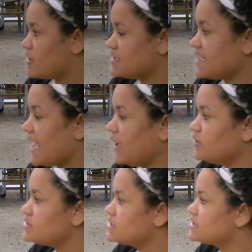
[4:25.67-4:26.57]
it's
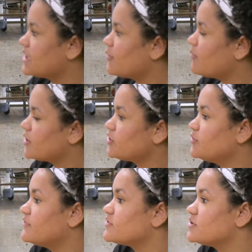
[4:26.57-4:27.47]
held. It's like where do
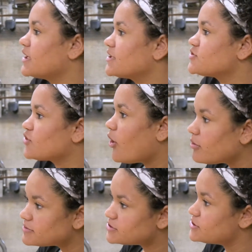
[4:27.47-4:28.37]
you even like
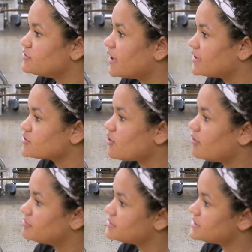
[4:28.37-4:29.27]
sculpt? Do you like
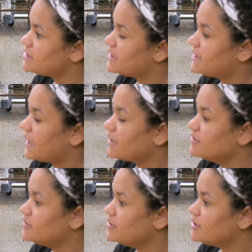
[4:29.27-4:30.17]
sculpt in like
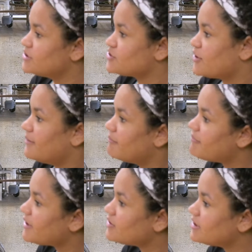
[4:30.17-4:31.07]
a certain building?